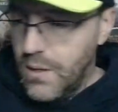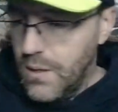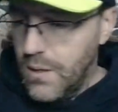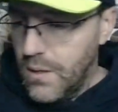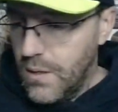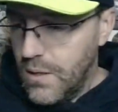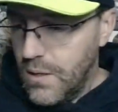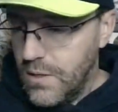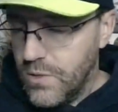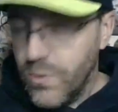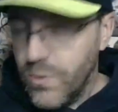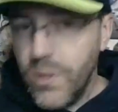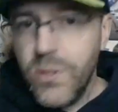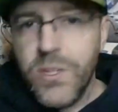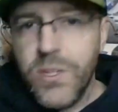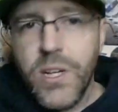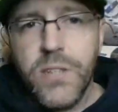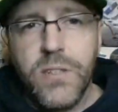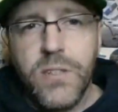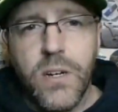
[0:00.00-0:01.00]
As well as
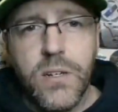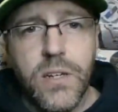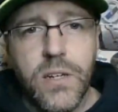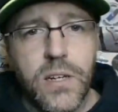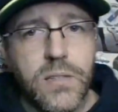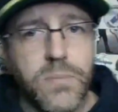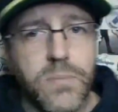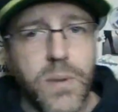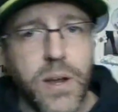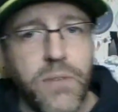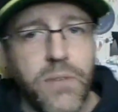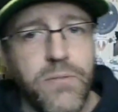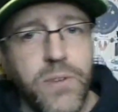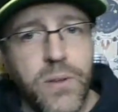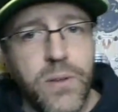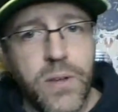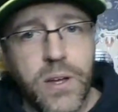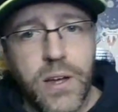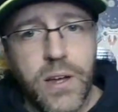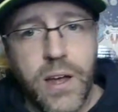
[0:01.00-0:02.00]
HotDawg Digs, but I feel
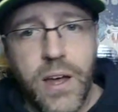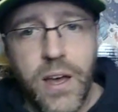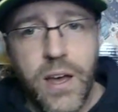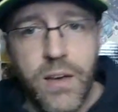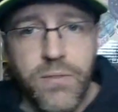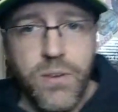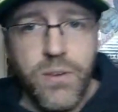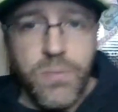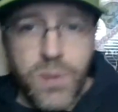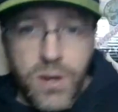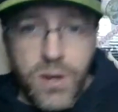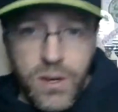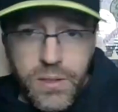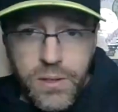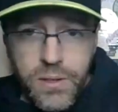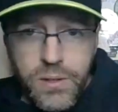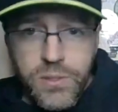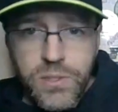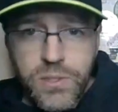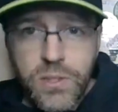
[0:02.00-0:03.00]
like I have him on
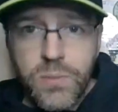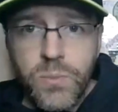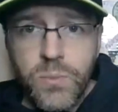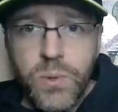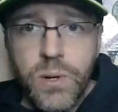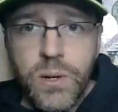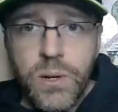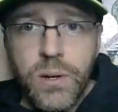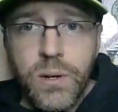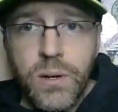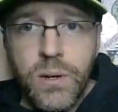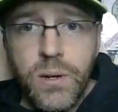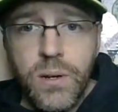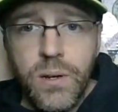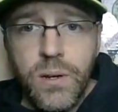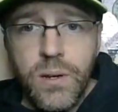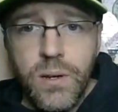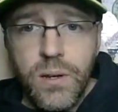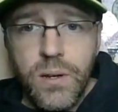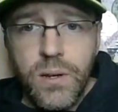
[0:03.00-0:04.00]
there somewhere
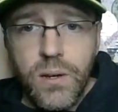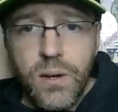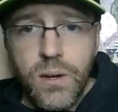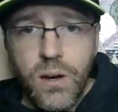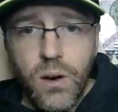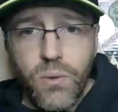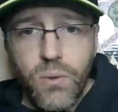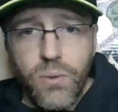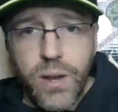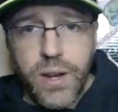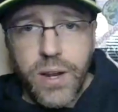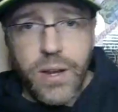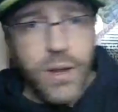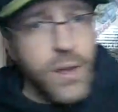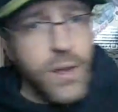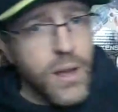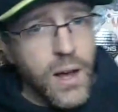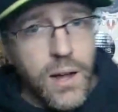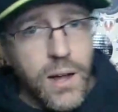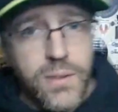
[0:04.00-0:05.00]
already.
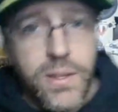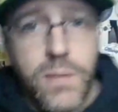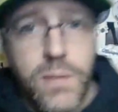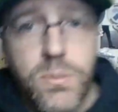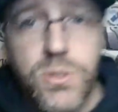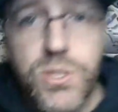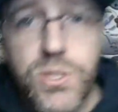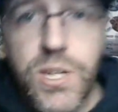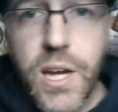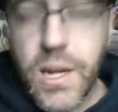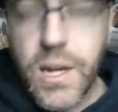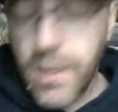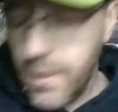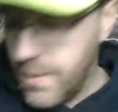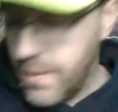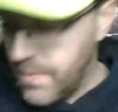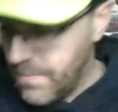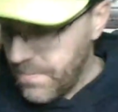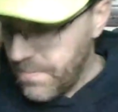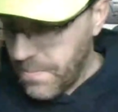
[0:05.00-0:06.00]
I'll double check.
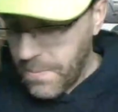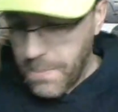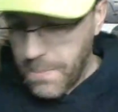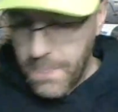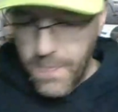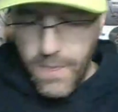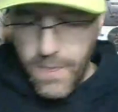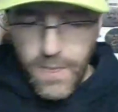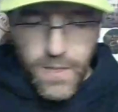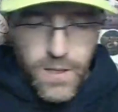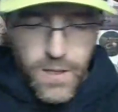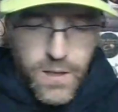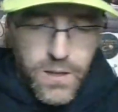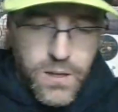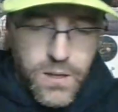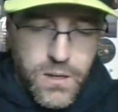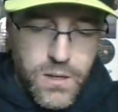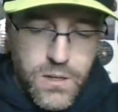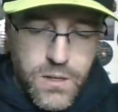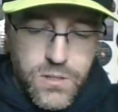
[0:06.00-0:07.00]

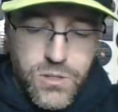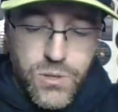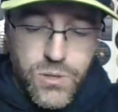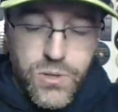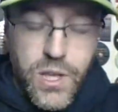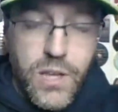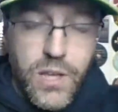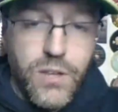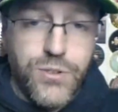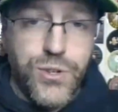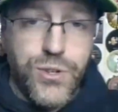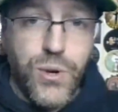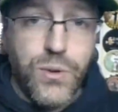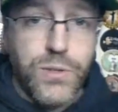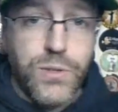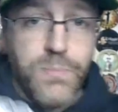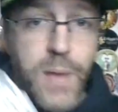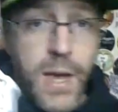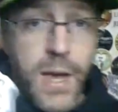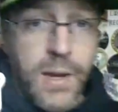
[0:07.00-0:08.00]
So thank you, Joker's
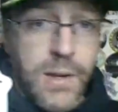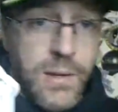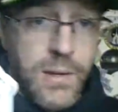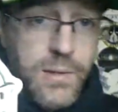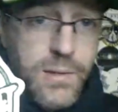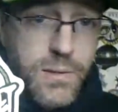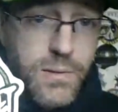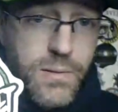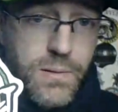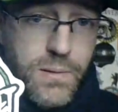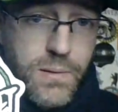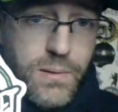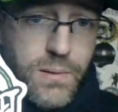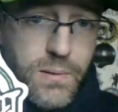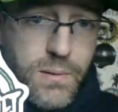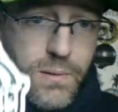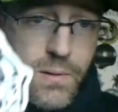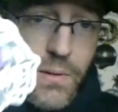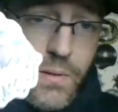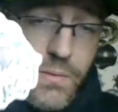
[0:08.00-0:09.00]
Magnet,
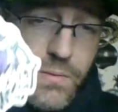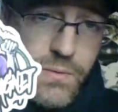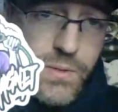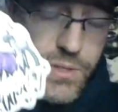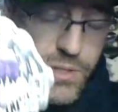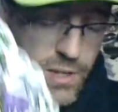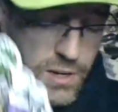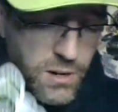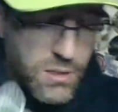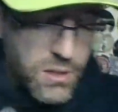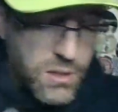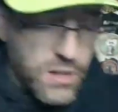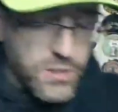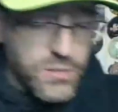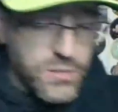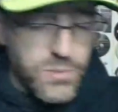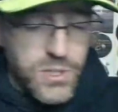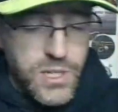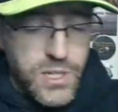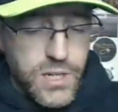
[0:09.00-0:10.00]
for sending along some
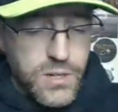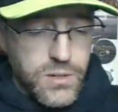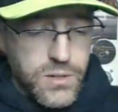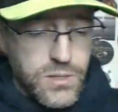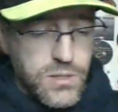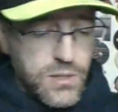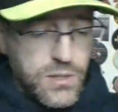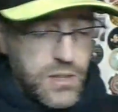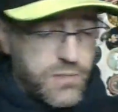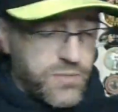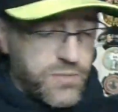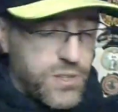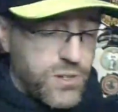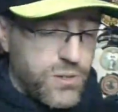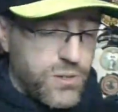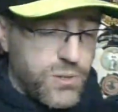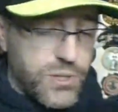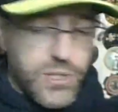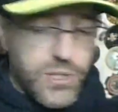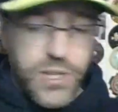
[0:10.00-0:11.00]
stickers. Love the new
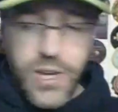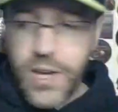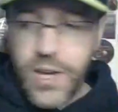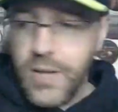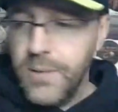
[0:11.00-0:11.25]
design.